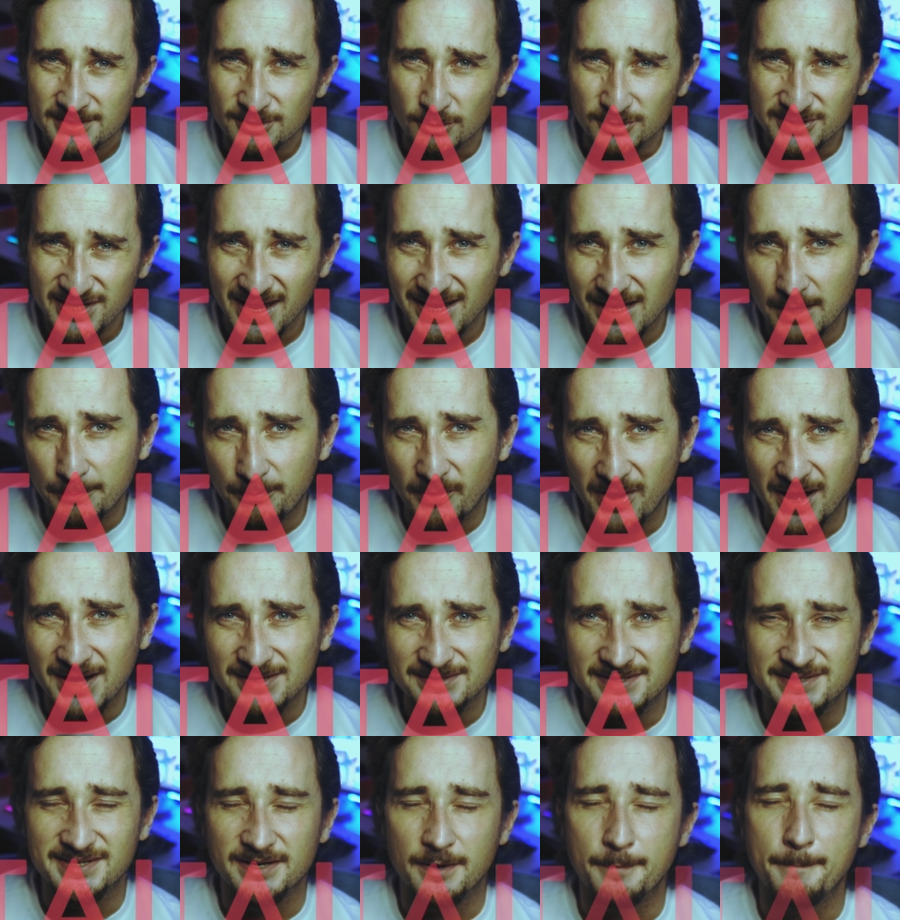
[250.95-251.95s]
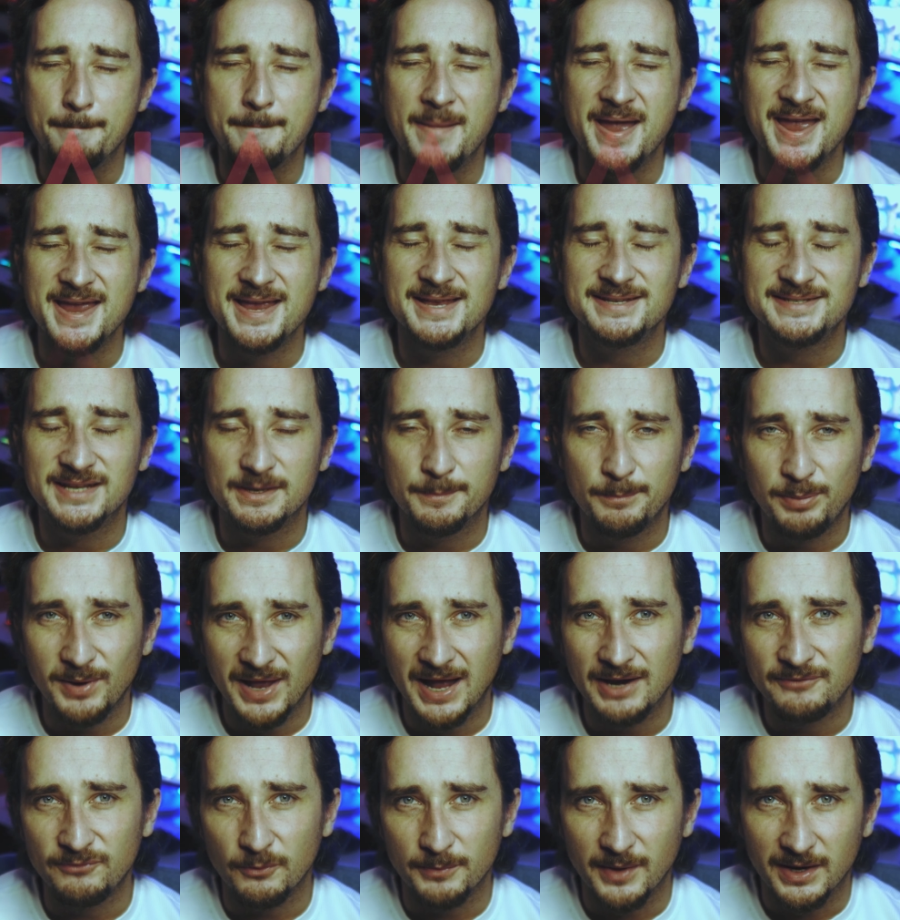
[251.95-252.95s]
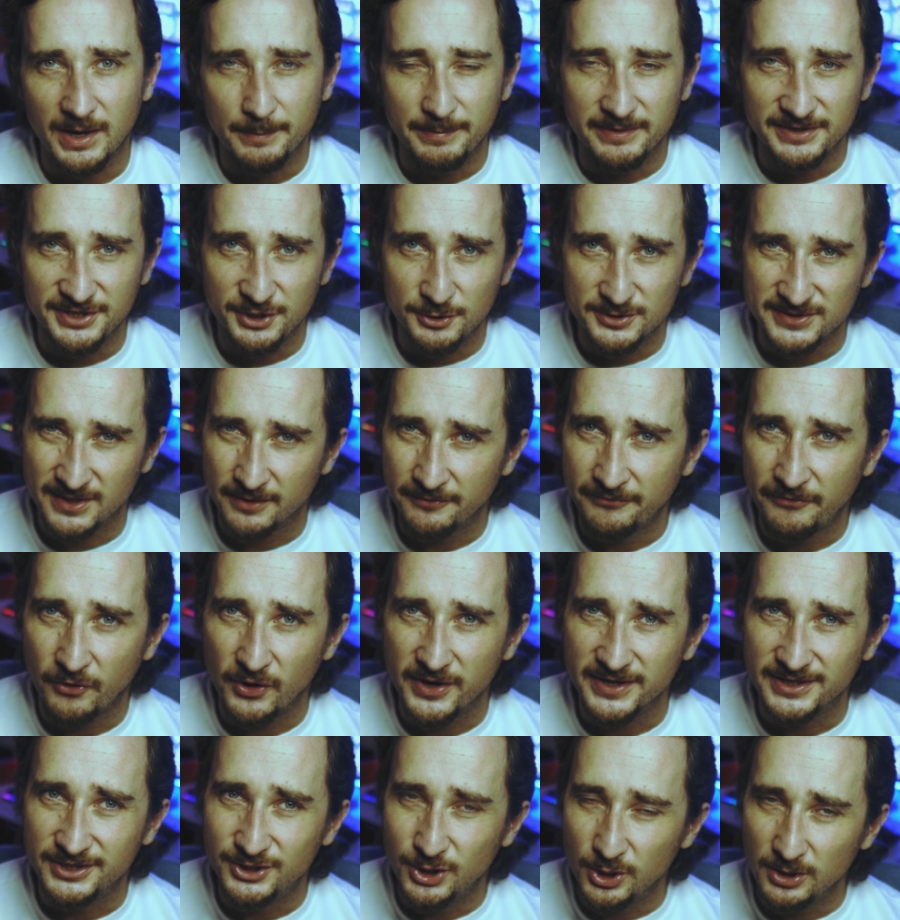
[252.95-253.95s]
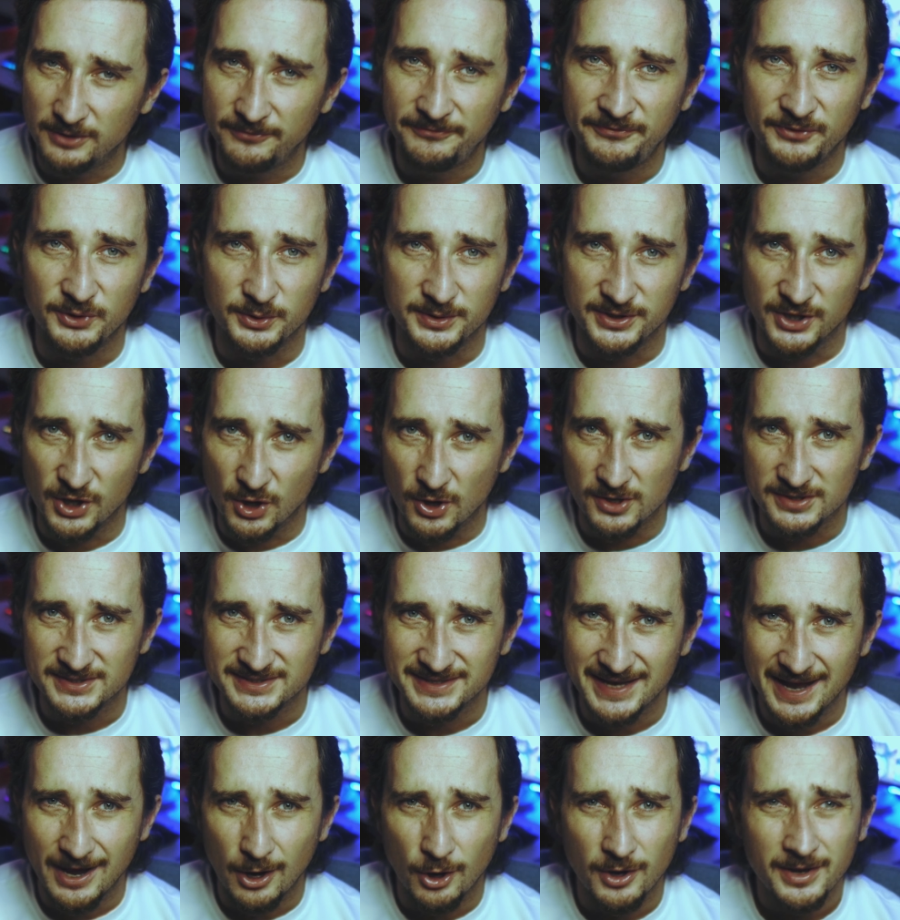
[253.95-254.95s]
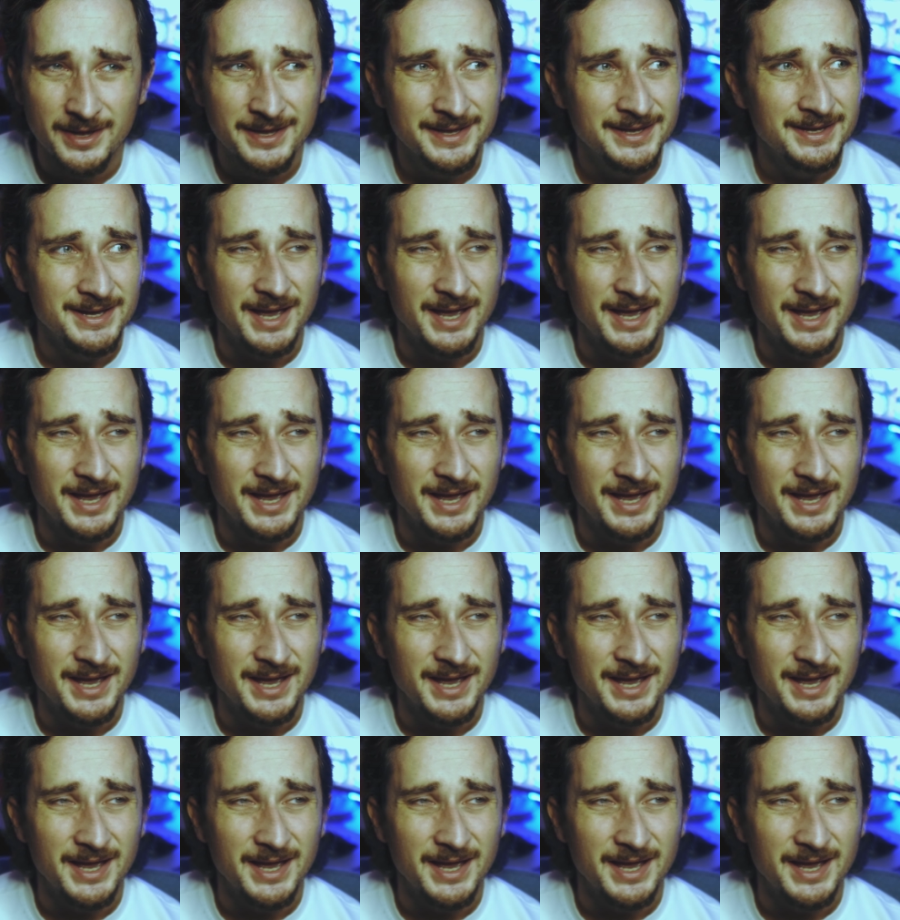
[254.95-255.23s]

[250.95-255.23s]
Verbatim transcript: So Tailor Brands is an amazing platform that I've been using for a good few years now.